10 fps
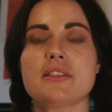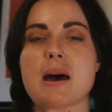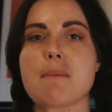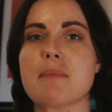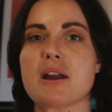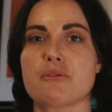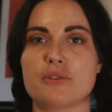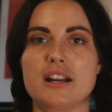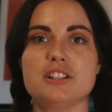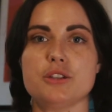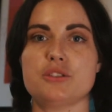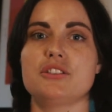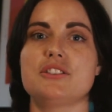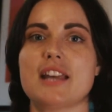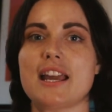that my friend used
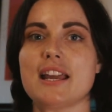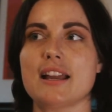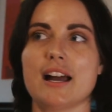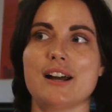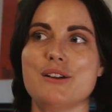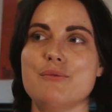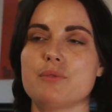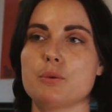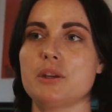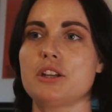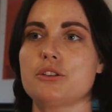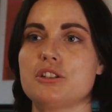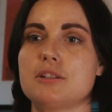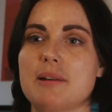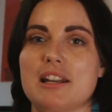to say, we used
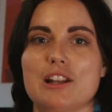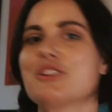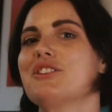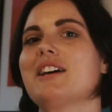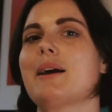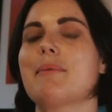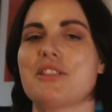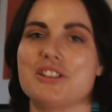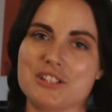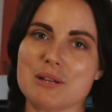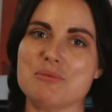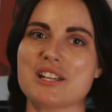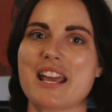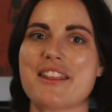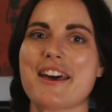to spend a lot of time at the gym
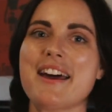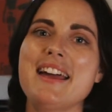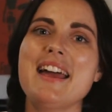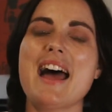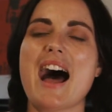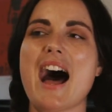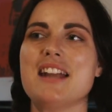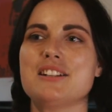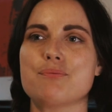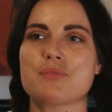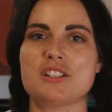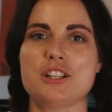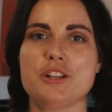together, and she